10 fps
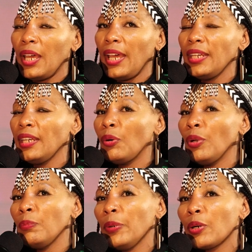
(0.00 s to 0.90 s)
And then I
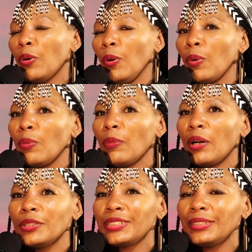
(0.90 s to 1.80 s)
went back home.
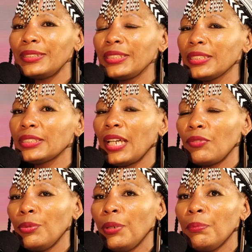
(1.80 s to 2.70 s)
I was in tears, I
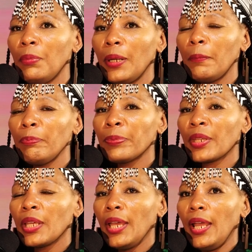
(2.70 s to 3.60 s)
remember.
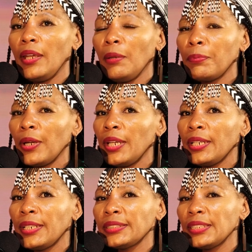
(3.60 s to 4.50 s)
And I prayed
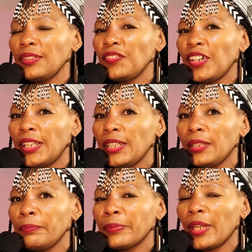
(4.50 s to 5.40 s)
and I said,
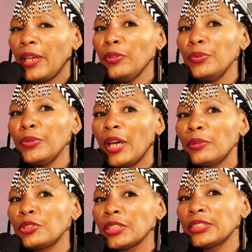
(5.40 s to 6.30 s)
Father, are you now
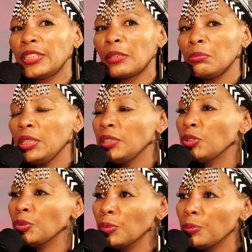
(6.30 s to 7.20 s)
trusting me
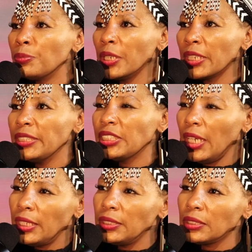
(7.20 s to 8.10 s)
to bring a
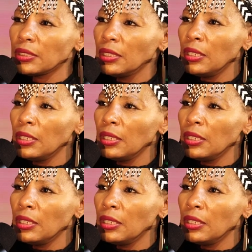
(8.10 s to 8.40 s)
change